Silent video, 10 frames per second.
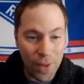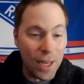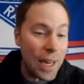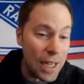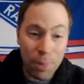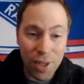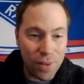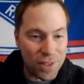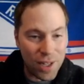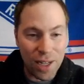Any player
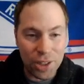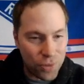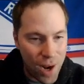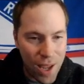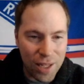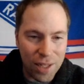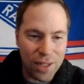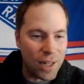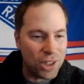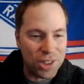that's kind of dragging
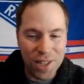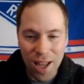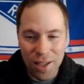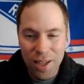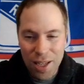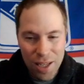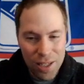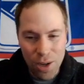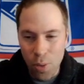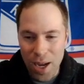and just not, you
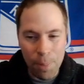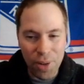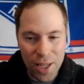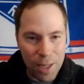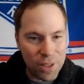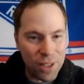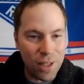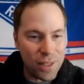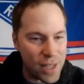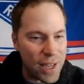know, kind of playing up
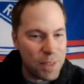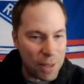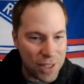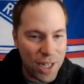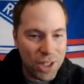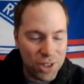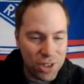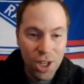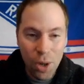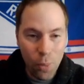to, to expectations,
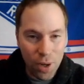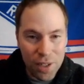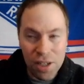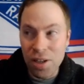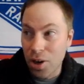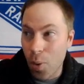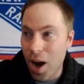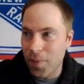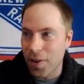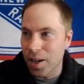we're going to need you to go
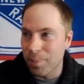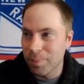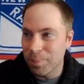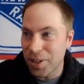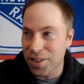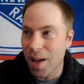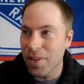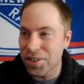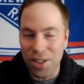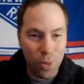off on him because
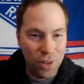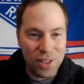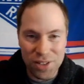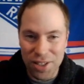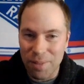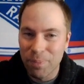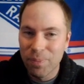obviously it worked this time.